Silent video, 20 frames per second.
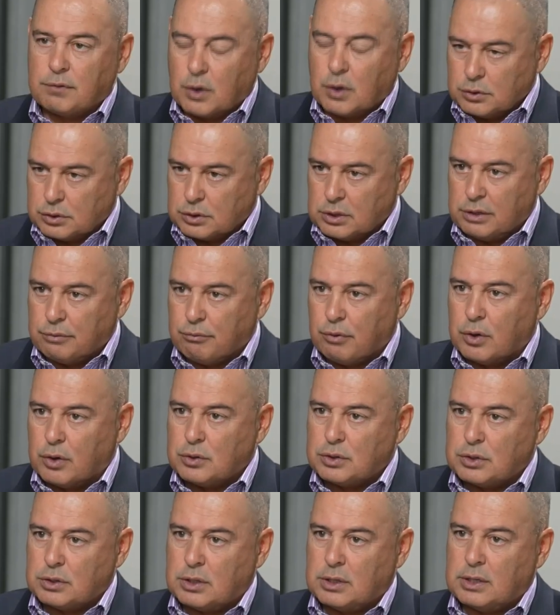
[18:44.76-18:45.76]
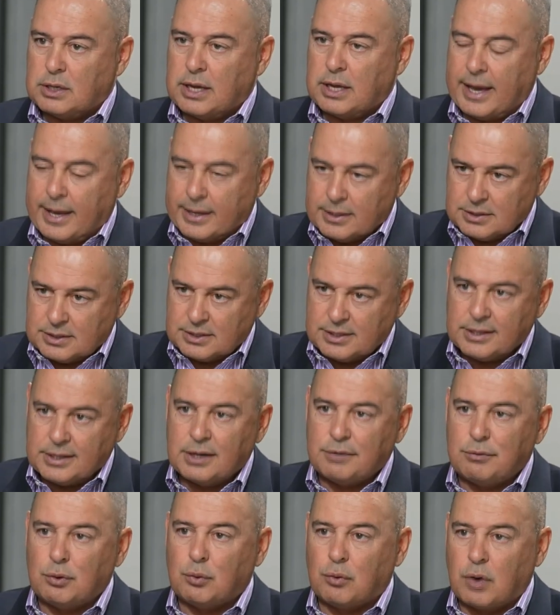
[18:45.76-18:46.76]
coastal erosion and sea
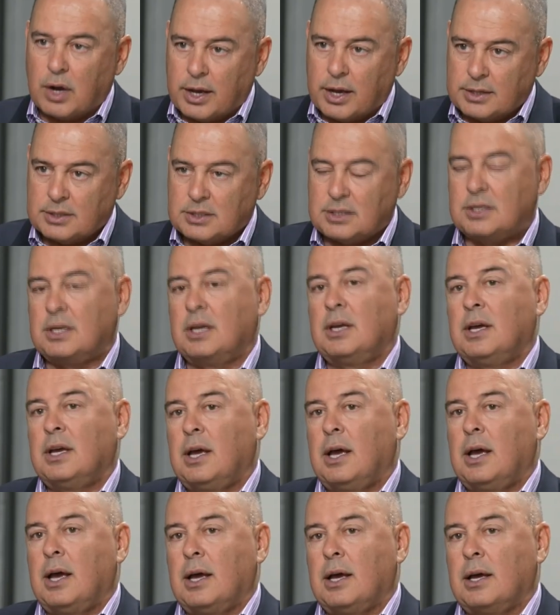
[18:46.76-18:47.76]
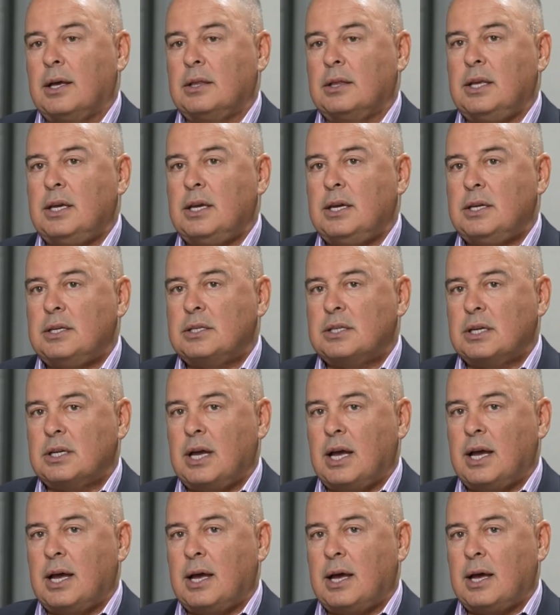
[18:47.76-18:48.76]
level rise, these
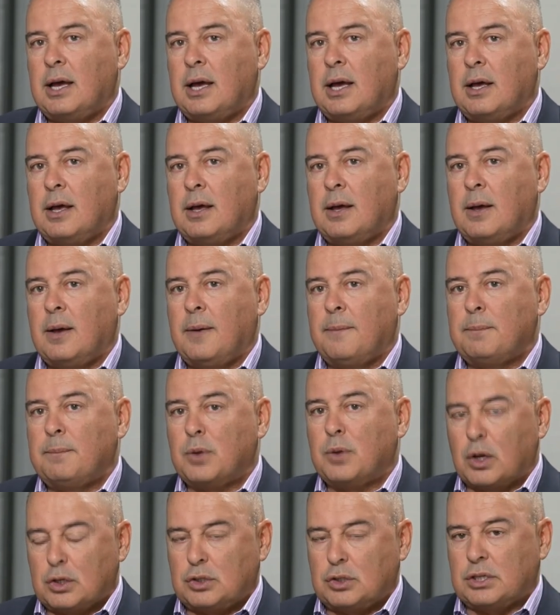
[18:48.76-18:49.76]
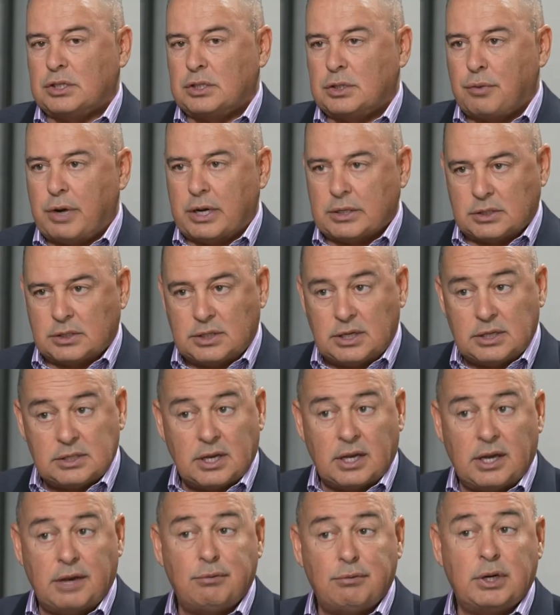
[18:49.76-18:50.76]
are not just threats,
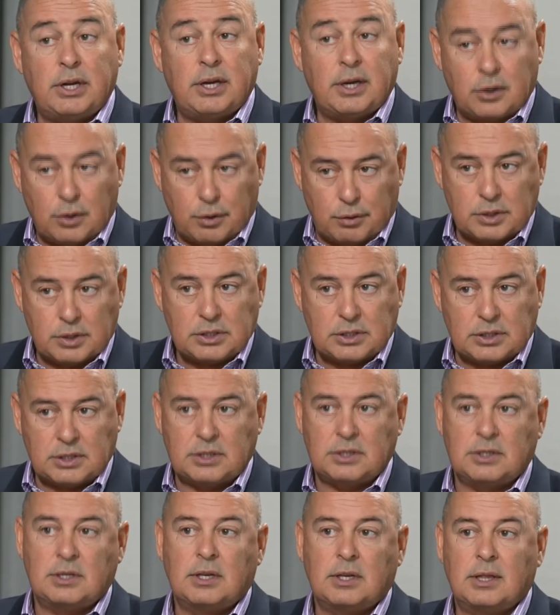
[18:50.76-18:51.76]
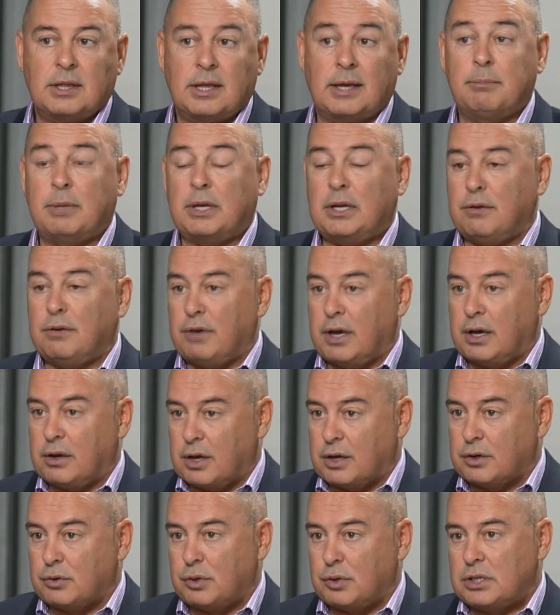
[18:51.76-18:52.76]
these are everyday occurrences that many of our
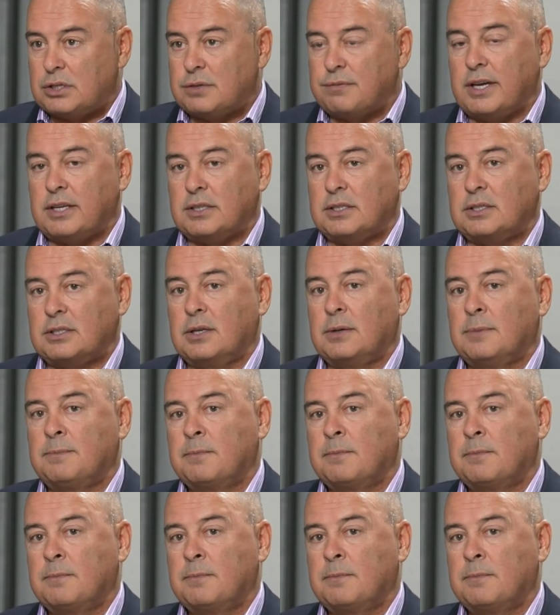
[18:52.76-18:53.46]
countries face.